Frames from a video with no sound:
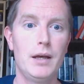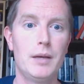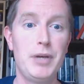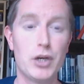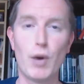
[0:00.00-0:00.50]

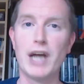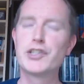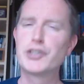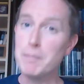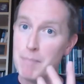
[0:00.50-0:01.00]
Peter writes,
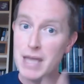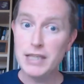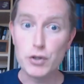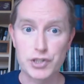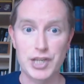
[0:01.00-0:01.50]
"Submit
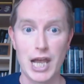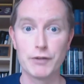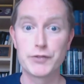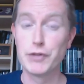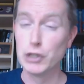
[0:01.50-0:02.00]

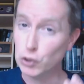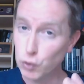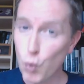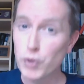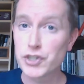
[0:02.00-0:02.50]
yourselves for the Lord's